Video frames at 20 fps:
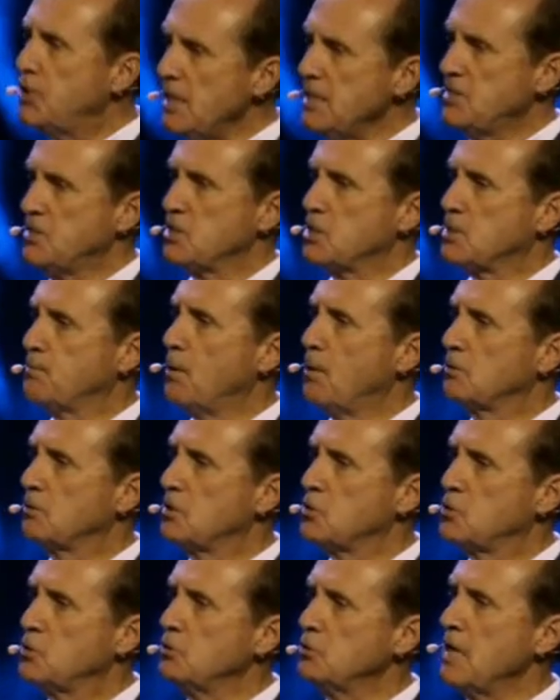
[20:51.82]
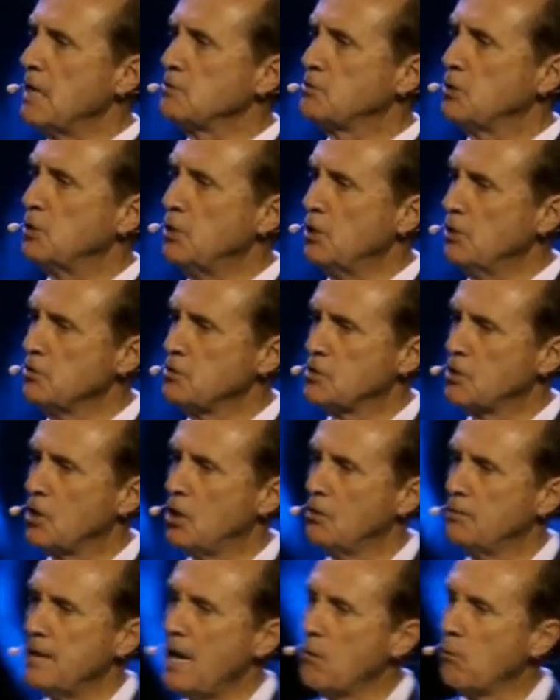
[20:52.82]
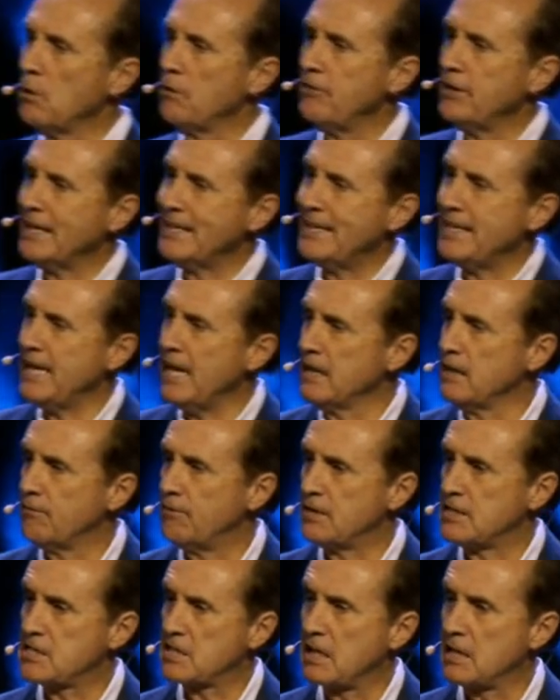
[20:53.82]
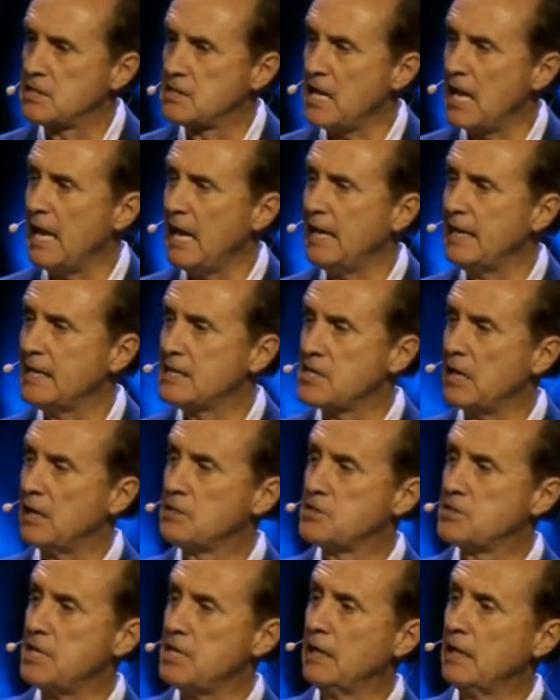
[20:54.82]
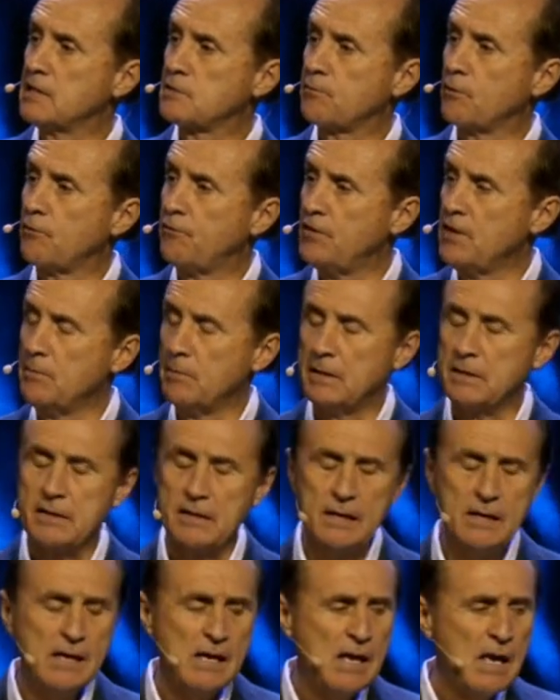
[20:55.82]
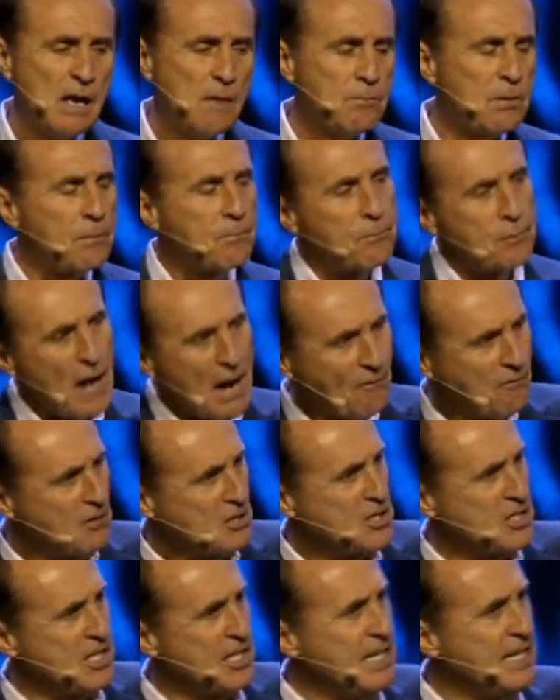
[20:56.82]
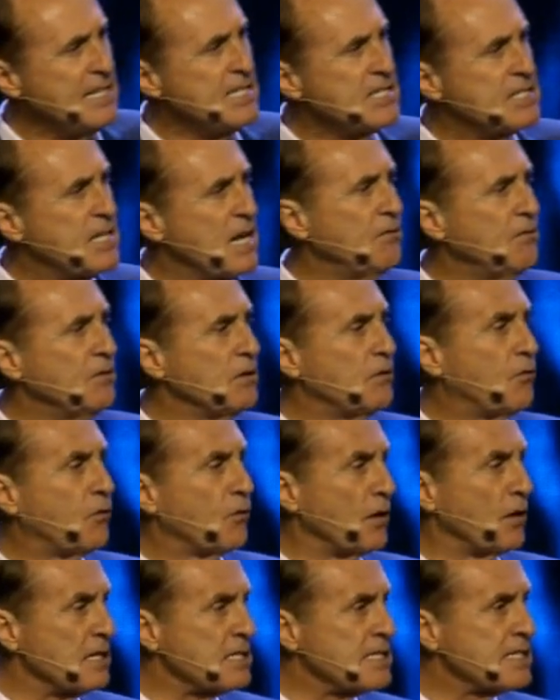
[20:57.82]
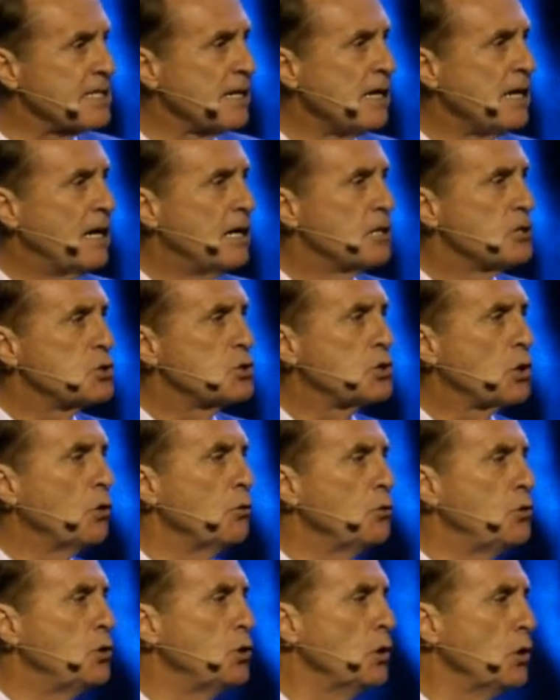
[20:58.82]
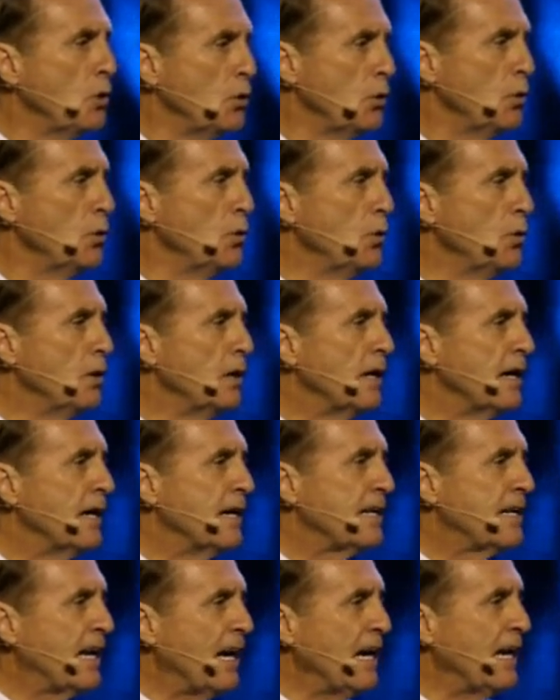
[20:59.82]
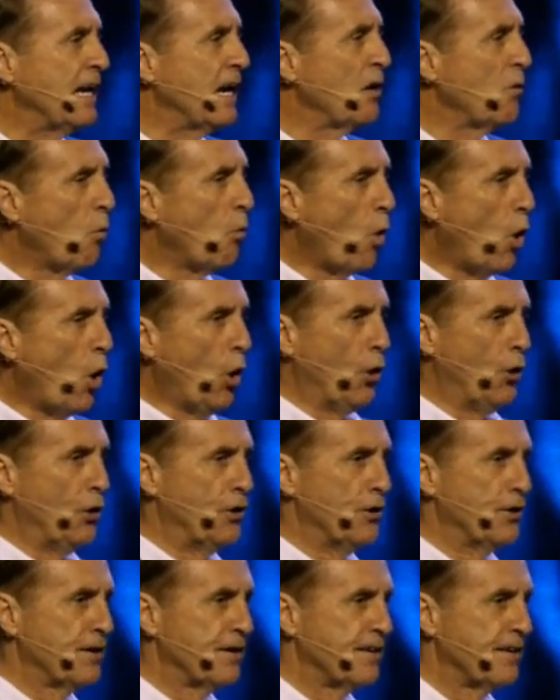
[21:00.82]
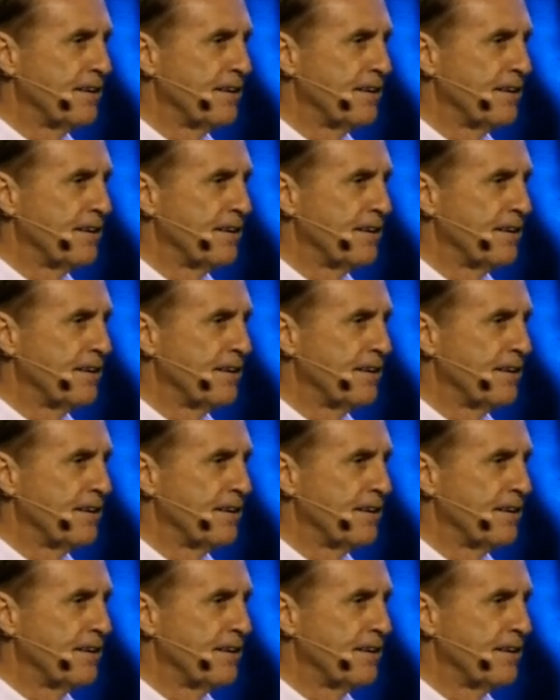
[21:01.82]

Jesus spoke this 2,000 years ago. Now we're living at the end of it. It's seeing its fulfillment. But prophecy is given for us so you can get warned.